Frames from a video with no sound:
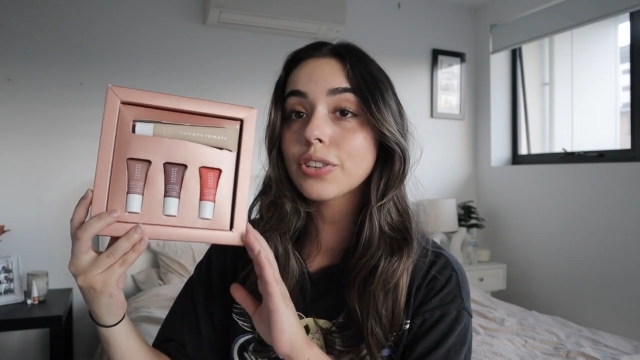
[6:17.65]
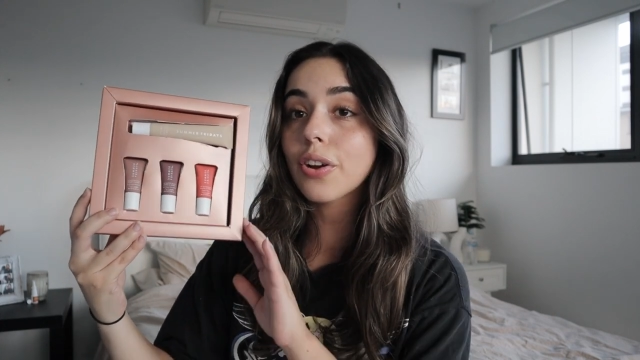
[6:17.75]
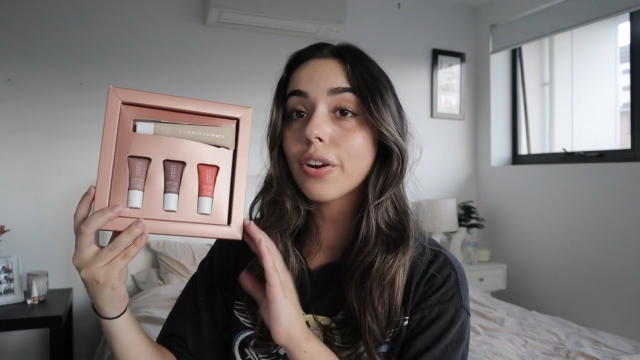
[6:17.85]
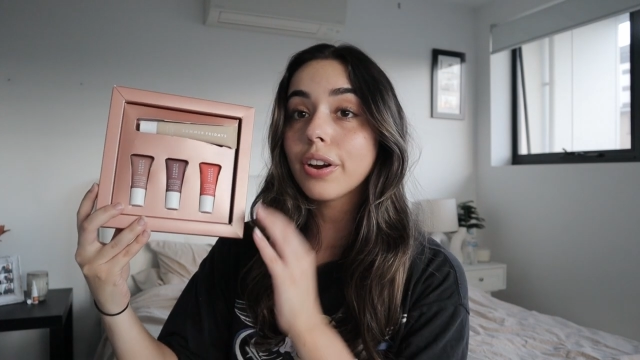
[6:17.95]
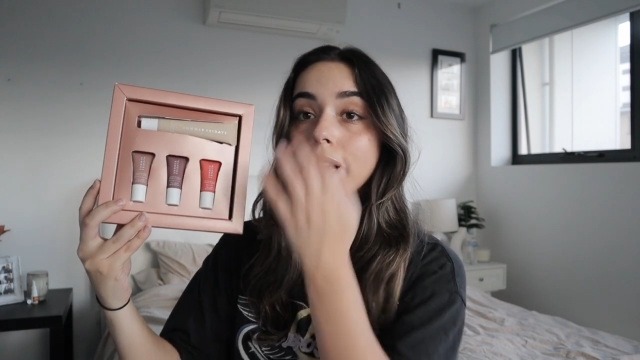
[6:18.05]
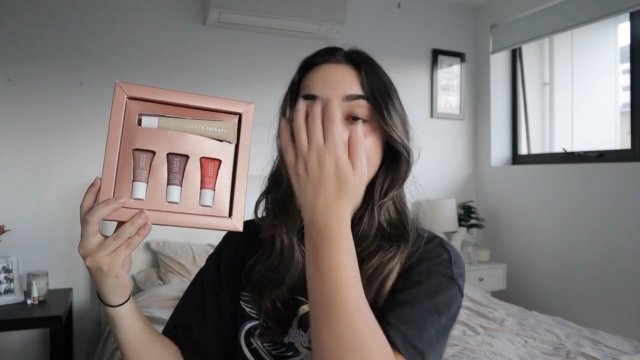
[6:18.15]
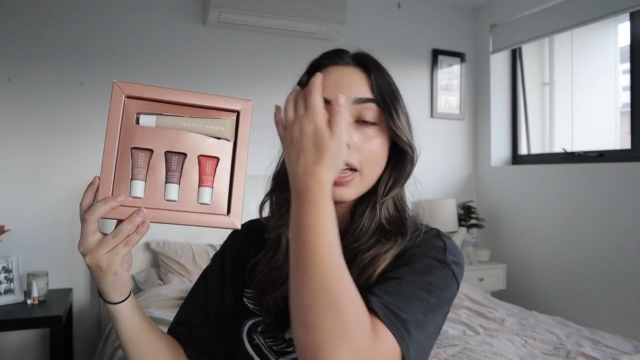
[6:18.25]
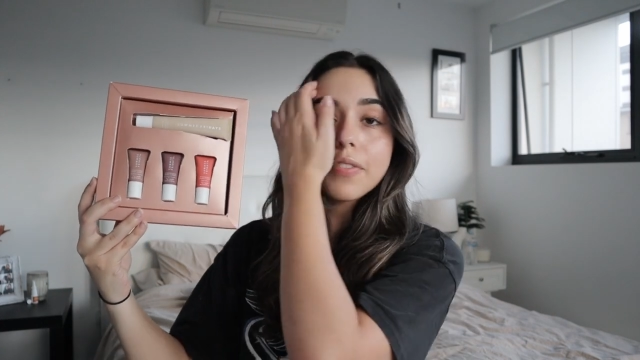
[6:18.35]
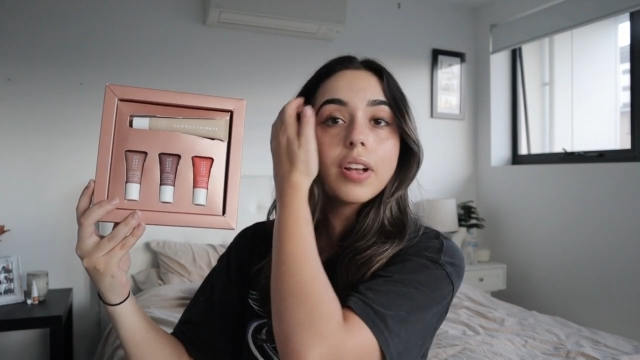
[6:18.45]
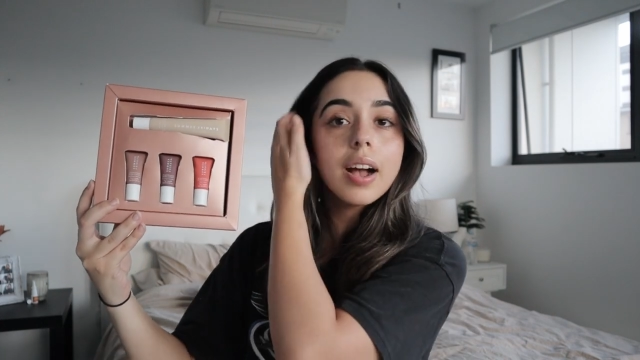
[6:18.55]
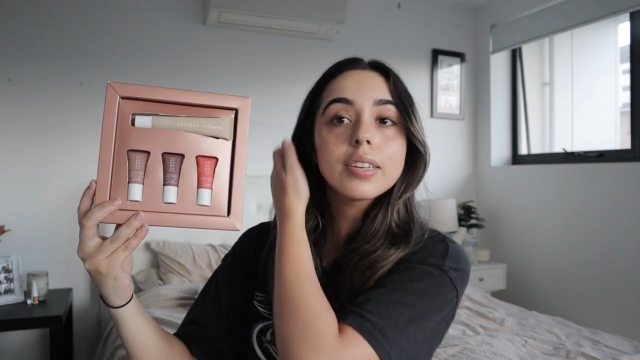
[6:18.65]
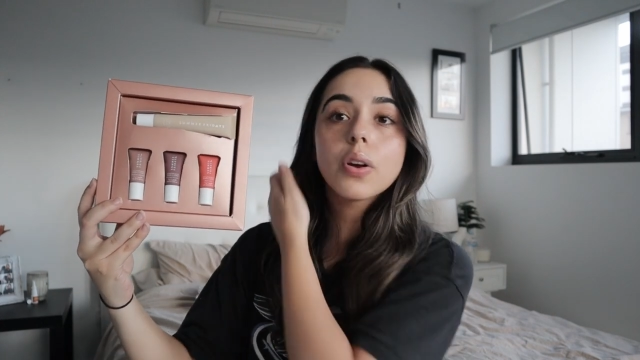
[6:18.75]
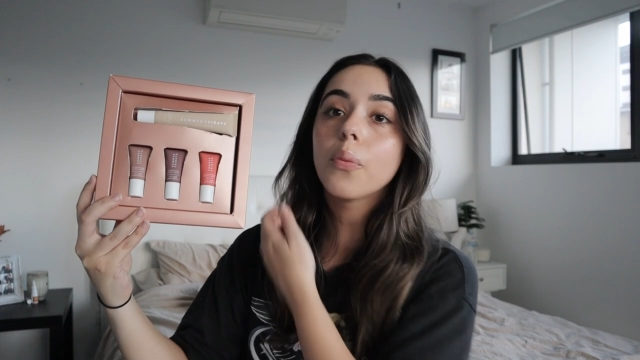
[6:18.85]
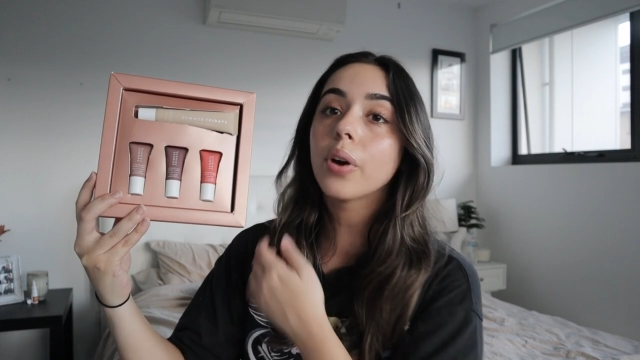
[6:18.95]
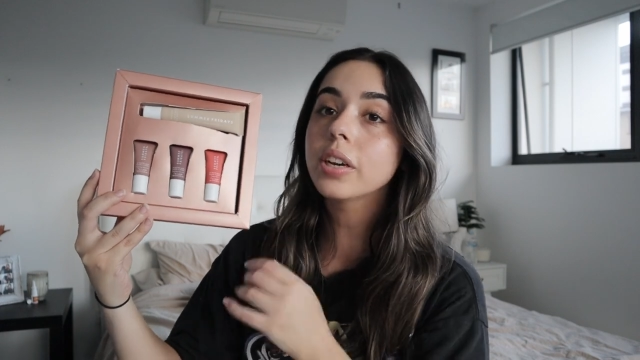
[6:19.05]
So if you guys
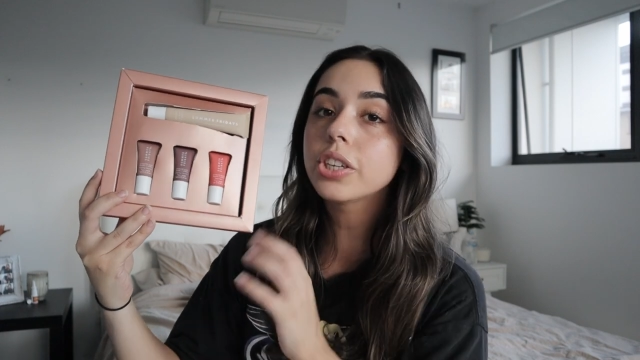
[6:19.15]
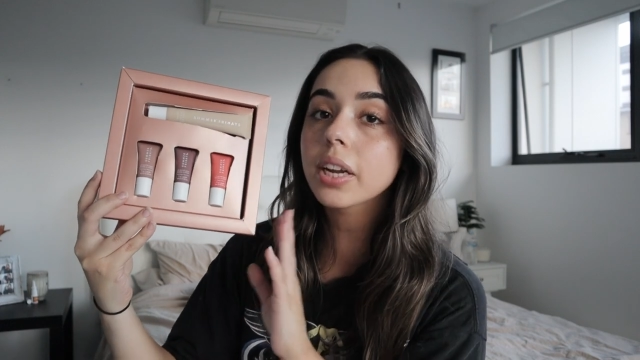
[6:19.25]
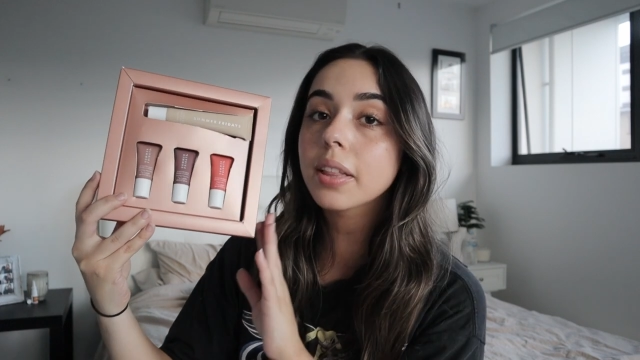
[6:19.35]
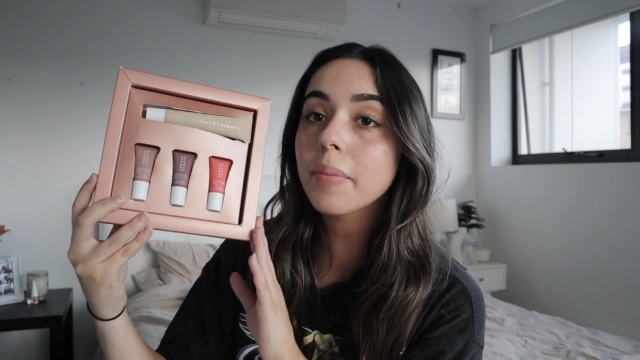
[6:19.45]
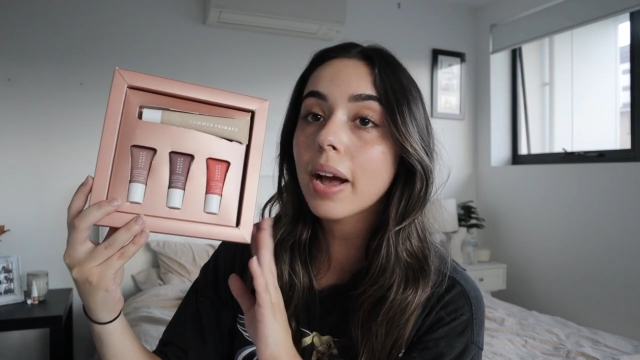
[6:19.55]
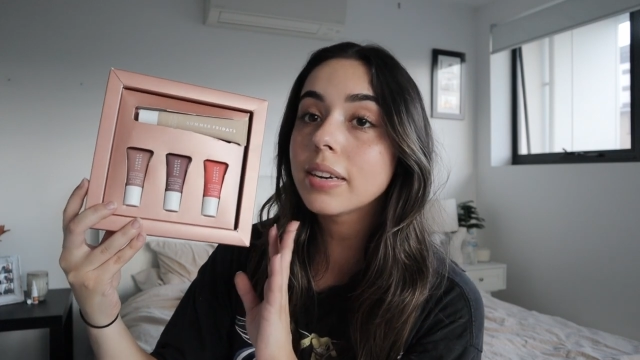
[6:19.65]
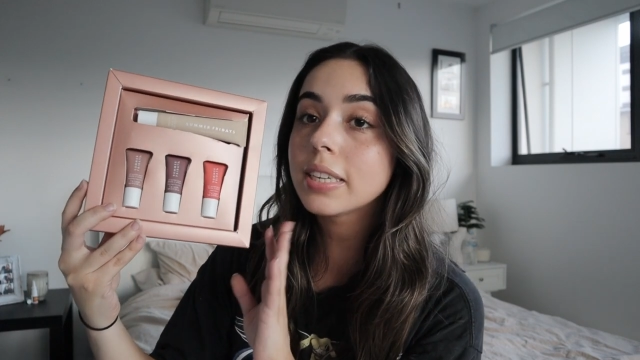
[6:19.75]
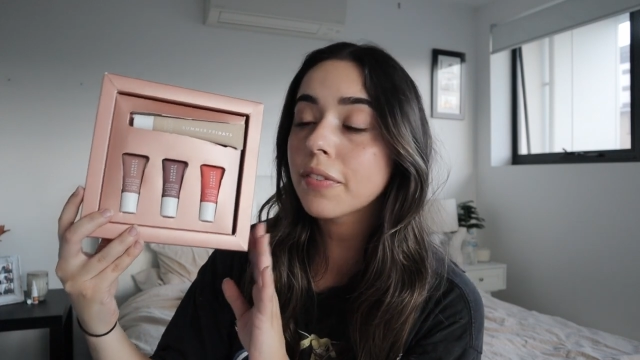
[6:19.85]
want to check them out,